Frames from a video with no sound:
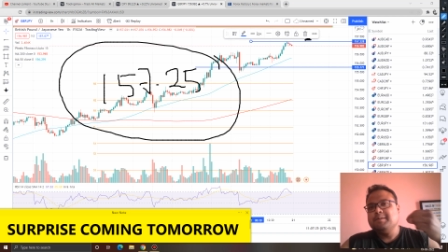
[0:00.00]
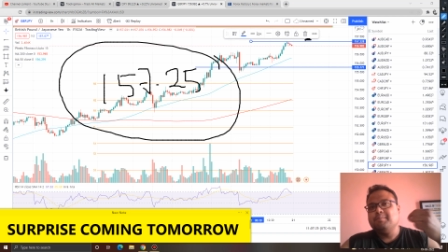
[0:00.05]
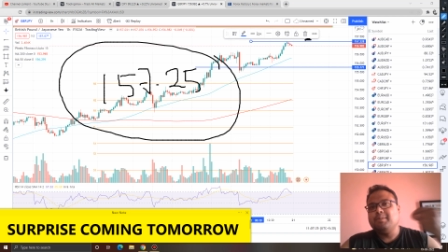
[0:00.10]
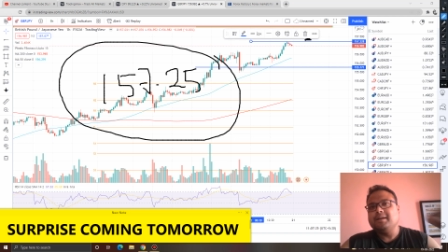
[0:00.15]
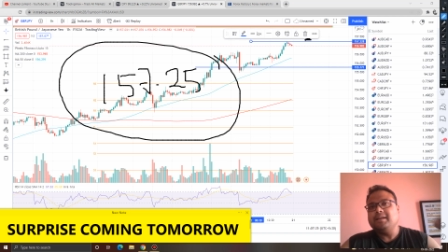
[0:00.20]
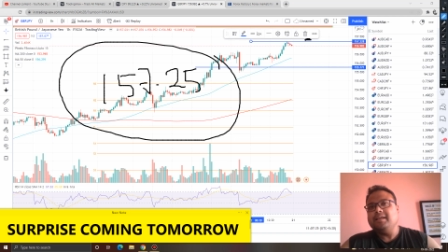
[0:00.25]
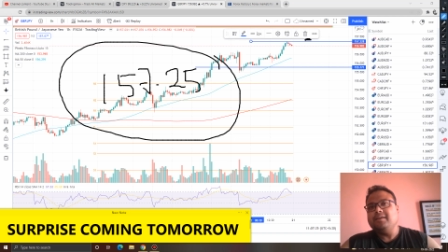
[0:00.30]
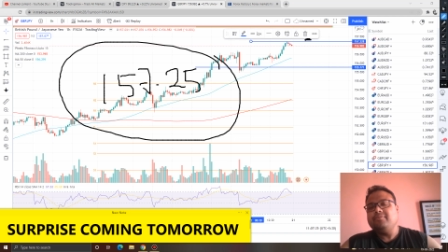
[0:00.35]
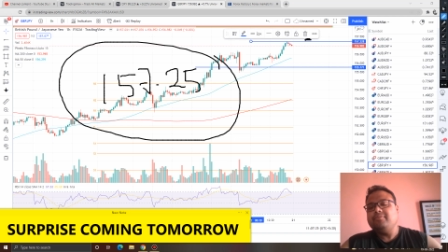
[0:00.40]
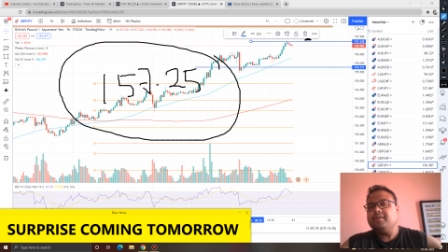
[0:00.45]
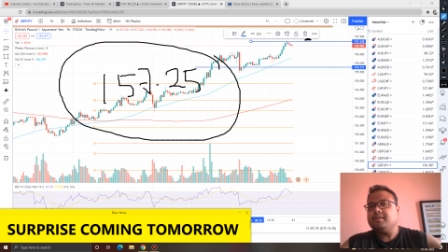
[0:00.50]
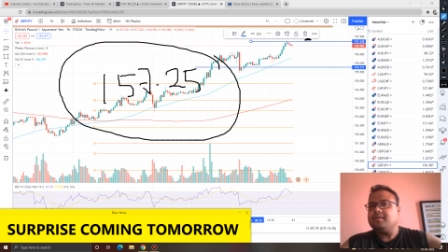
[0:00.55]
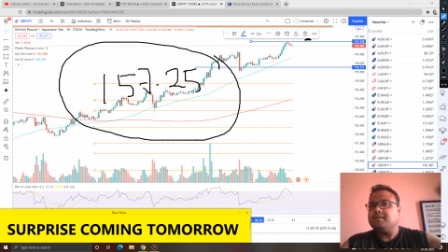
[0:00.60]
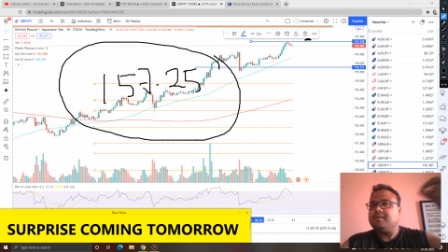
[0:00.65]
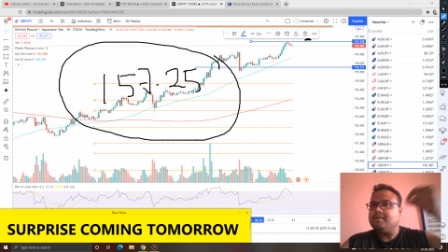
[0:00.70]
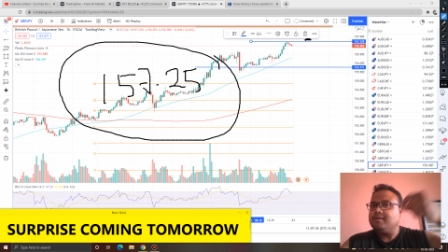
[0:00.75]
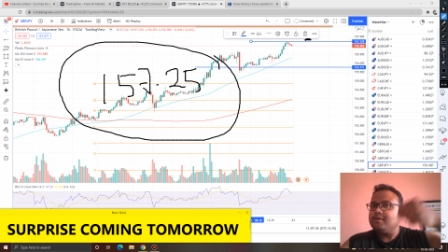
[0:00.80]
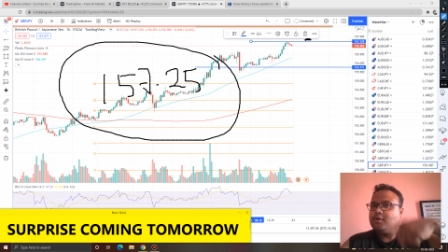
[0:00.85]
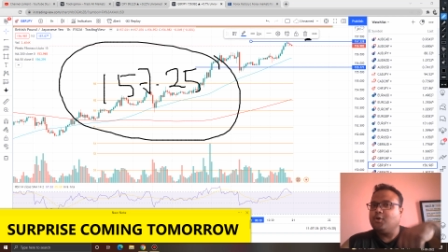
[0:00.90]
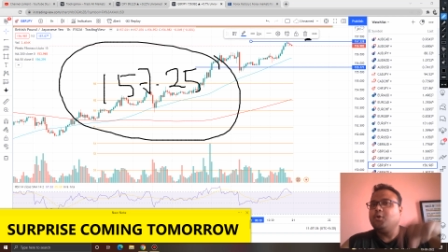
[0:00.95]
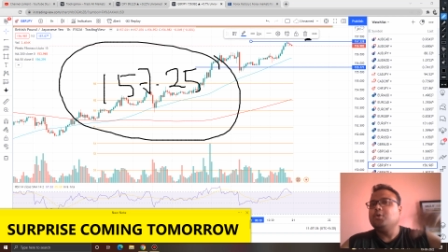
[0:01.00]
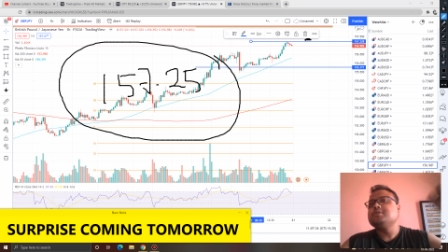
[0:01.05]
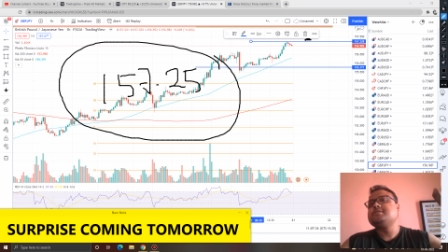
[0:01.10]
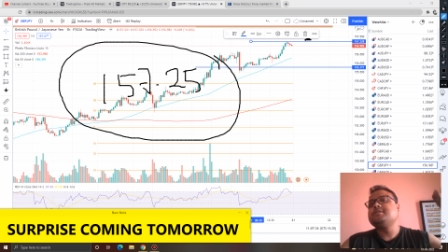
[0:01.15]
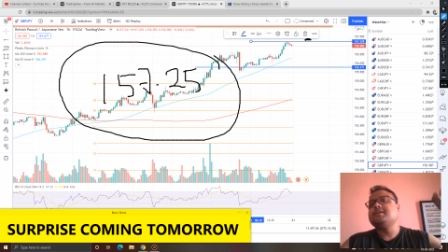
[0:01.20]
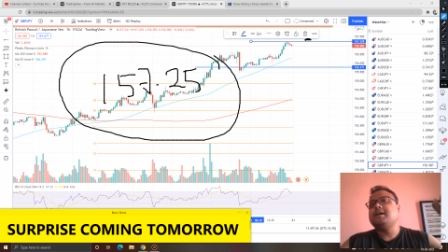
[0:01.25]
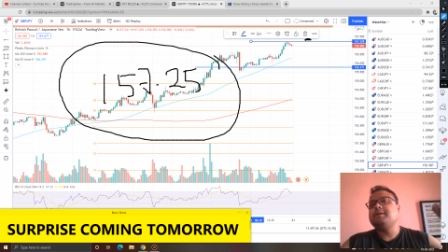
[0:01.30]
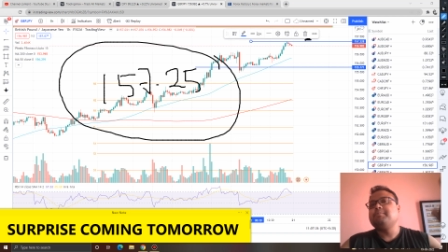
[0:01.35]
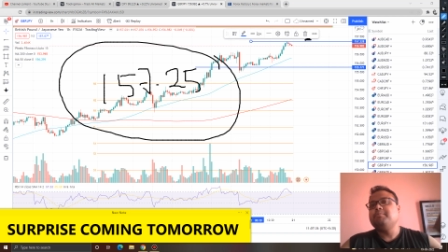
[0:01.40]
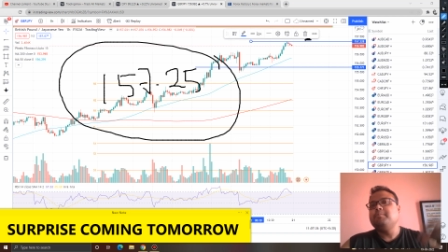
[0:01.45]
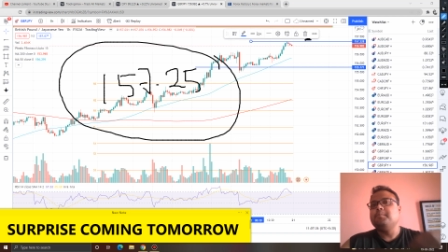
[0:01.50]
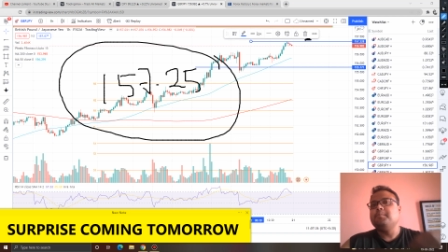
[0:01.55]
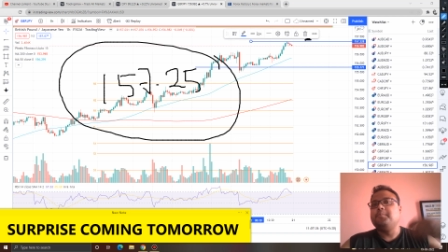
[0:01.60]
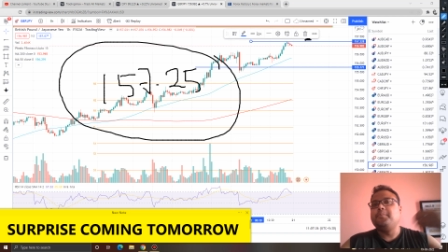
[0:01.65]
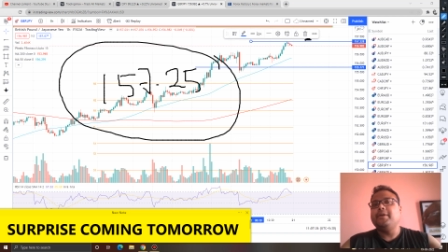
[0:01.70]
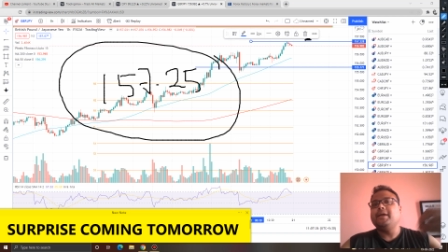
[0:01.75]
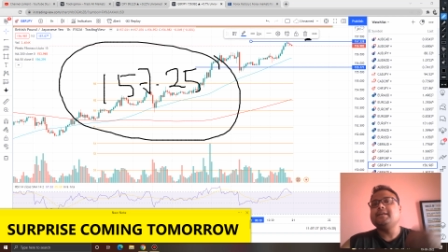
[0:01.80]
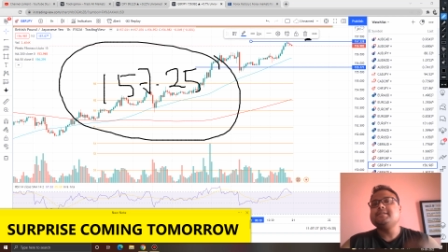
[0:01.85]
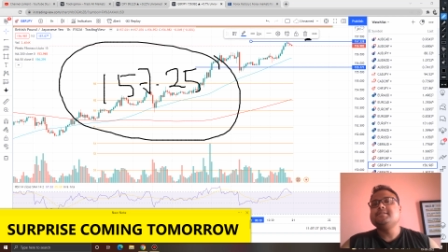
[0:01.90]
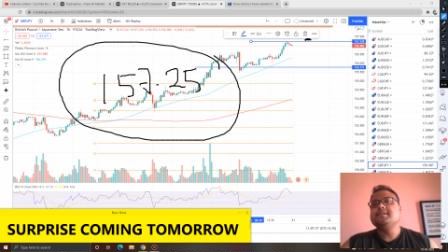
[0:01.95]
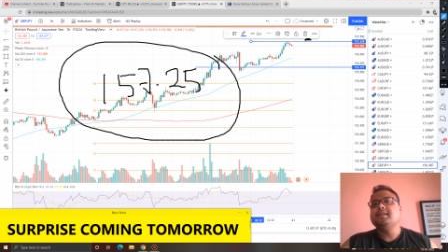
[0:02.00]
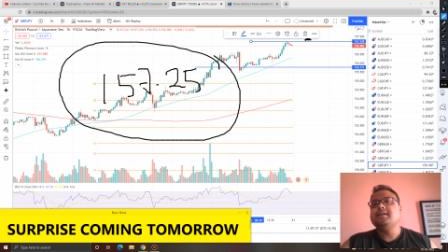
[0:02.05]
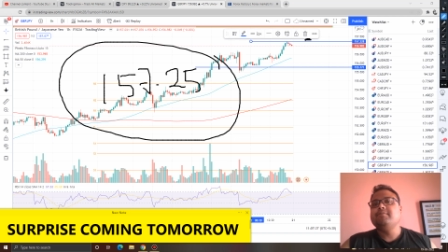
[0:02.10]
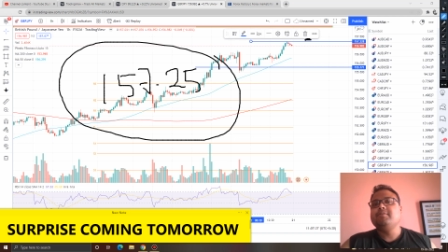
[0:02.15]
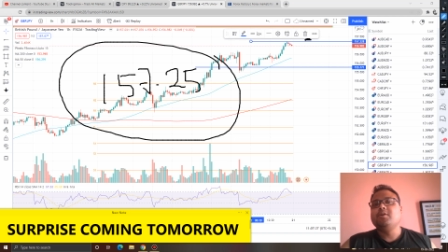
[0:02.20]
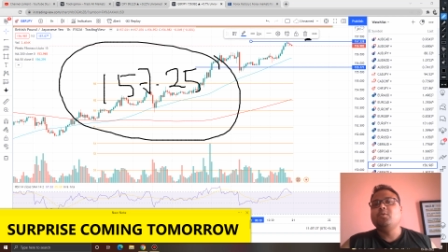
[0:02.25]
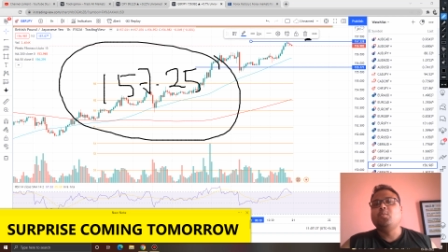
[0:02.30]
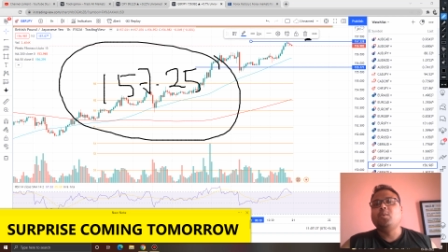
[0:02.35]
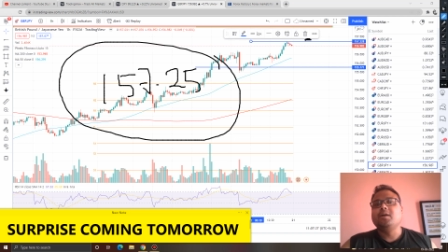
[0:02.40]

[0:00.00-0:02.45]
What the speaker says: But if it goes up, breaks the level of